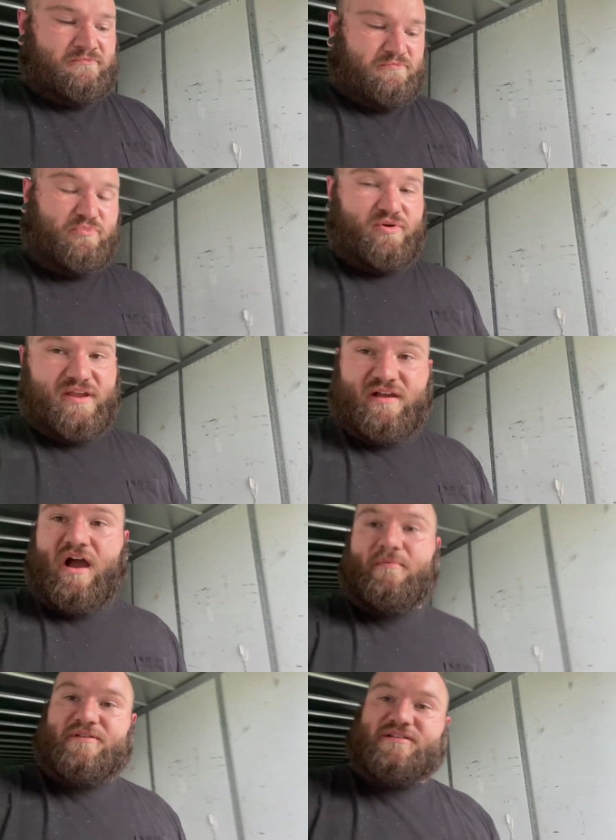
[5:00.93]
pretty
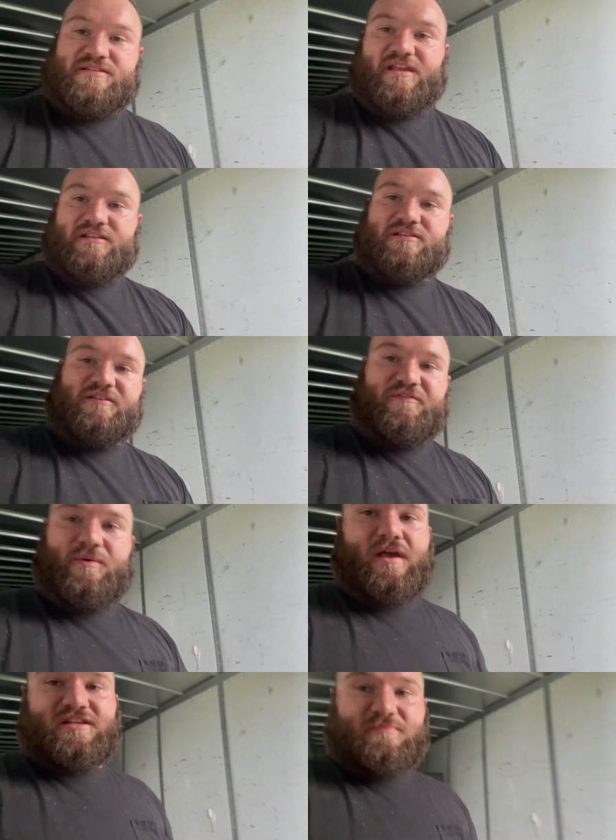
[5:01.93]
common sense if
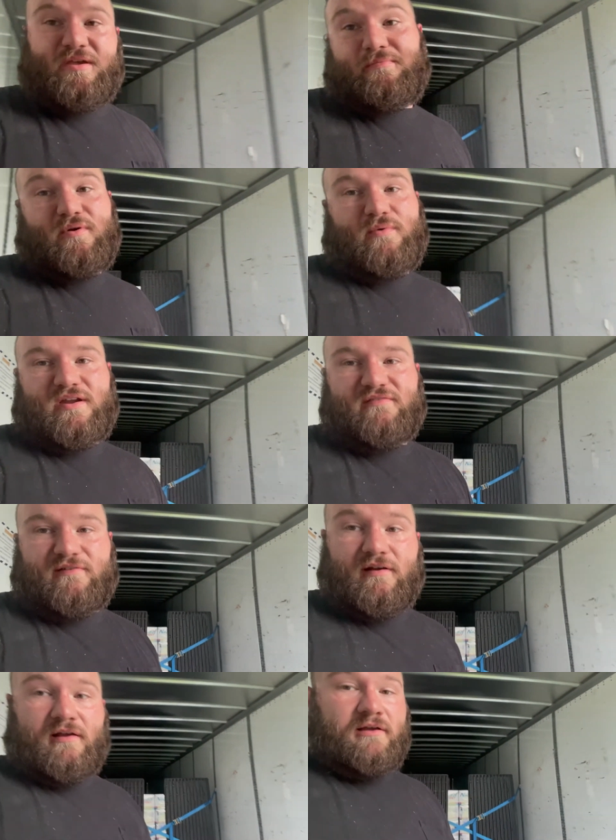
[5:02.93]
you ask me, but whatever.